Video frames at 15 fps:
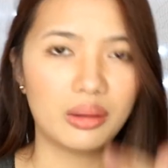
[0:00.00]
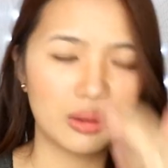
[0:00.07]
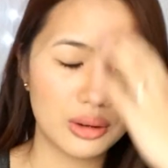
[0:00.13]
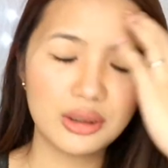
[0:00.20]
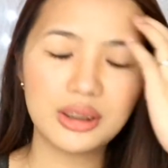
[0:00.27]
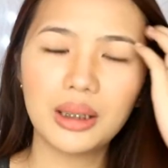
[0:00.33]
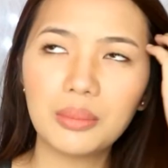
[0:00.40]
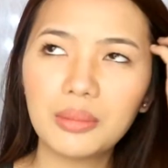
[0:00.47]

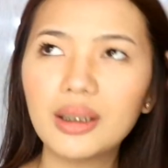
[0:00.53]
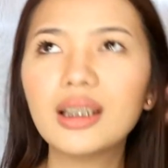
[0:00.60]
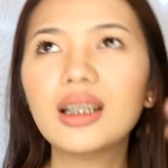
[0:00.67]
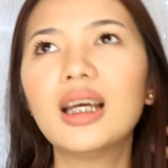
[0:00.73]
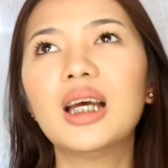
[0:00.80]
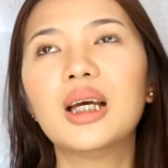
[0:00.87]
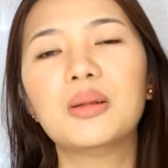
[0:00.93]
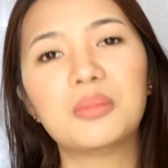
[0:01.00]
There's something
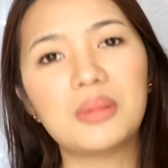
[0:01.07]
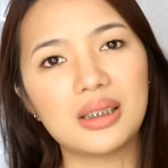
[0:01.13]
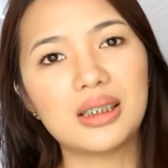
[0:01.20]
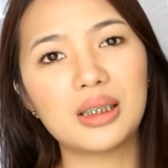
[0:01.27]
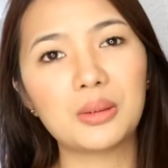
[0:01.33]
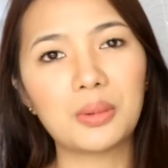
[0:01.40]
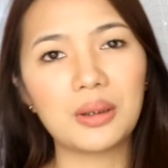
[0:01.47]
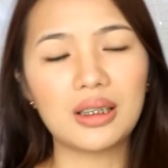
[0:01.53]

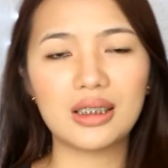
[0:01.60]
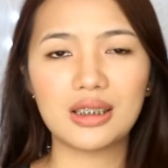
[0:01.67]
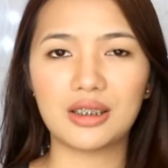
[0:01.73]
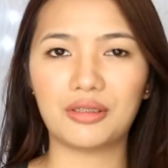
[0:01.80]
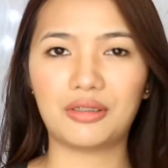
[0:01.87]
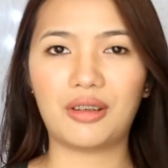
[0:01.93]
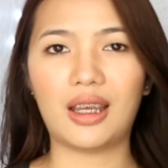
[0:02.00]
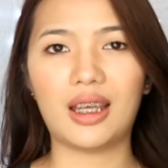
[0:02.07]
missing pa rin
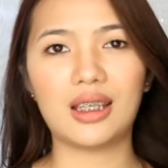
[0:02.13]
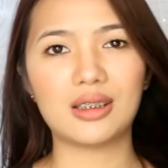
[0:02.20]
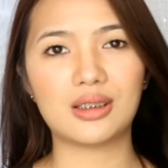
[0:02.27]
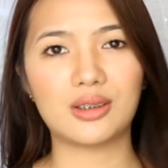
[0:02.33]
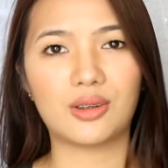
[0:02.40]
sa face.